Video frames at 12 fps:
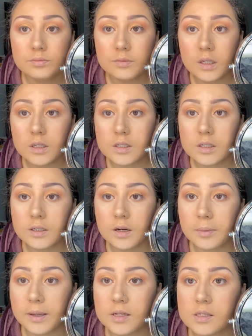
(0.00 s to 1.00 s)
It didn't come
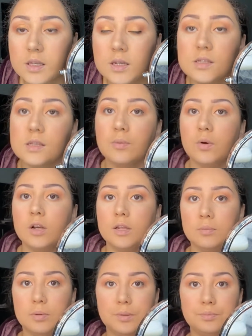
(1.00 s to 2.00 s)
out as thin as I wanted,
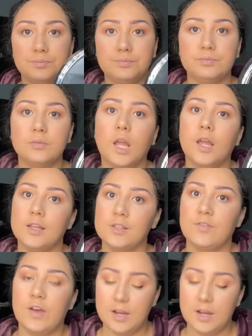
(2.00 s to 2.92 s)
but it's fine.